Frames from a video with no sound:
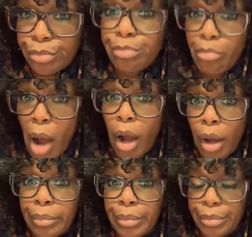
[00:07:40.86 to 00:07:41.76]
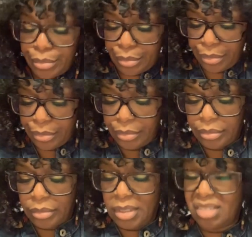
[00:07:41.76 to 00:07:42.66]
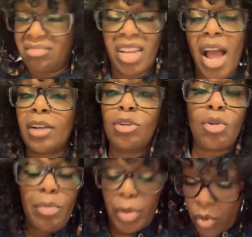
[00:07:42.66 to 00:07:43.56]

Mom. And y'all can call me